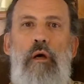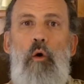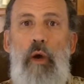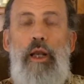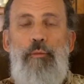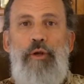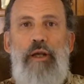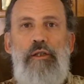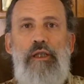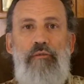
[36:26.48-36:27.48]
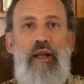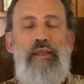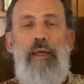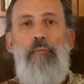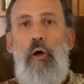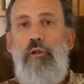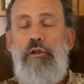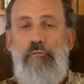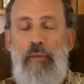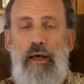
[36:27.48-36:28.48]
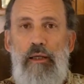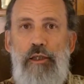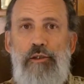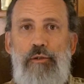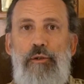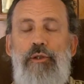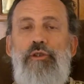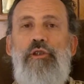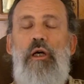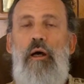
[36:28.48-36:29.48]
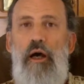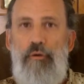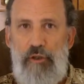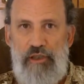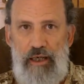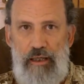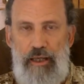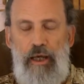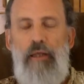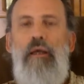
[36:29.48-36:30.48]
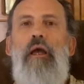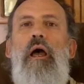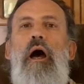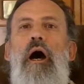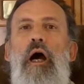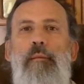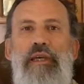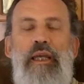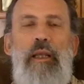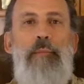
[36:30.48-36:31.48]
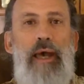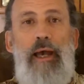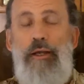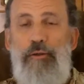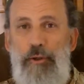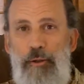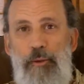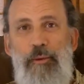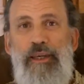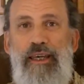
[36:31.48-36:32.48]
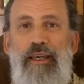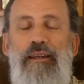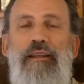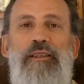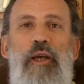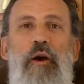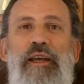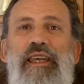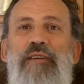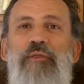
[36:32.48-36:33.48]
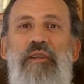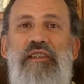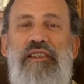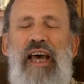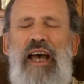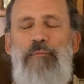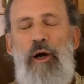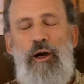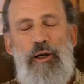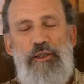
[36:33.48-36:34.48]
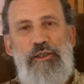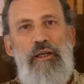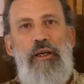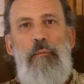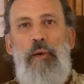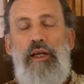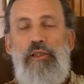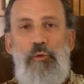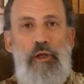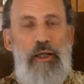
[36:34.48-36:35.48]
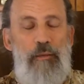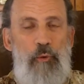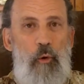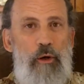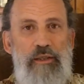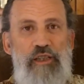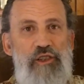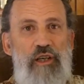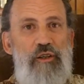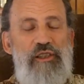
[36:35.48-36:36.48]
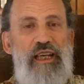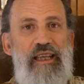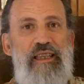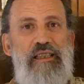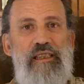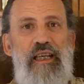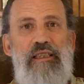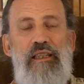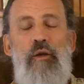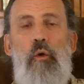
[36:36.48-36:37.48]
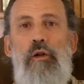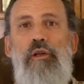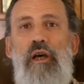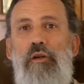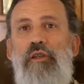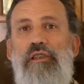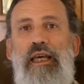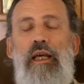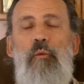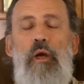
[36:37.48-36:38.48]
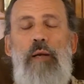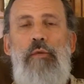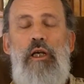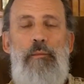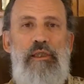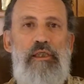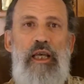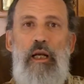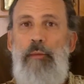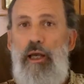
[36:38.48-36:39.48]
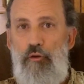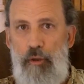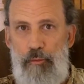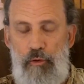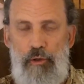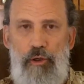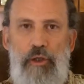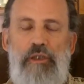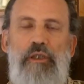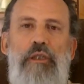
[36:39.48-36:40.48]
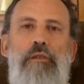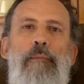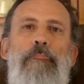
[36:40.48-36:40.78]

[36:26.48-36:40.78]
a way to protect yourself. And I think most of my listeners uh, understand that. All right, but getting back to, again, sorry again for the sidebars, but it's really important that you understand these things in order to understand what I'm going to be saying about cryptocurrencies.